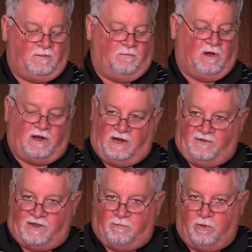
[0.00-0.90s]

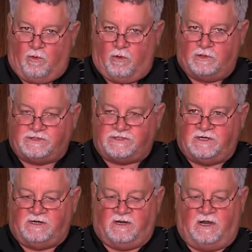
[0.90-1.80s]
monolithic pours,
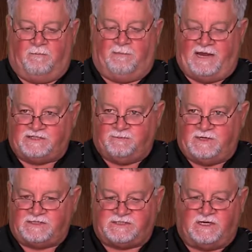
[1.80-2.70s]

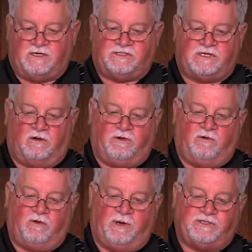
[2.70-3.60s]
basements. So you
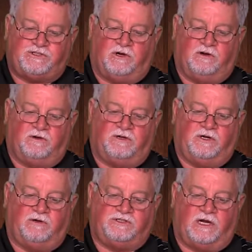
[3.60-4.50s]
want to be sure
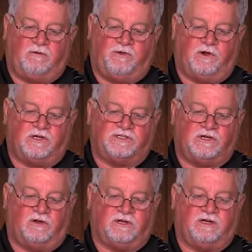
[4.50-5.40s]
to check with your
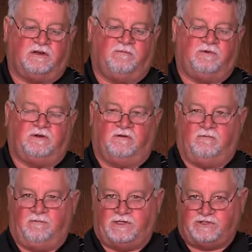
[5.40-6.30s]
consultant to
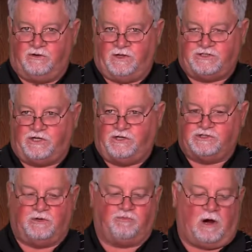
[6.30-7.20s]
be sure that you
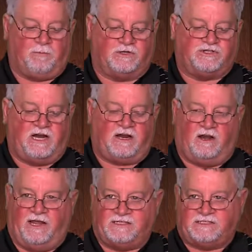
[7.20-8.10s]
use the proper
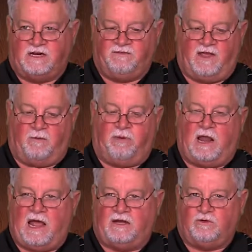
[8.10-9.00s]
checklist that
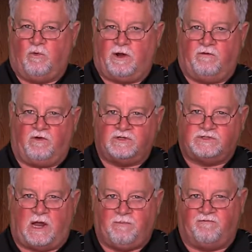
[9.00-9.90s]
apply to whatever
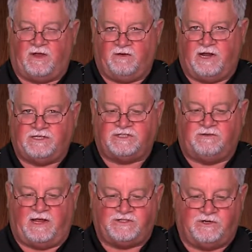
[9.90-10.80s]
type of foundation
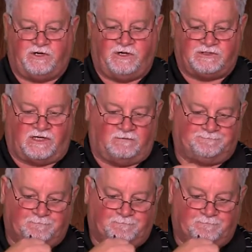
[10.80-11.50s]
that you're using.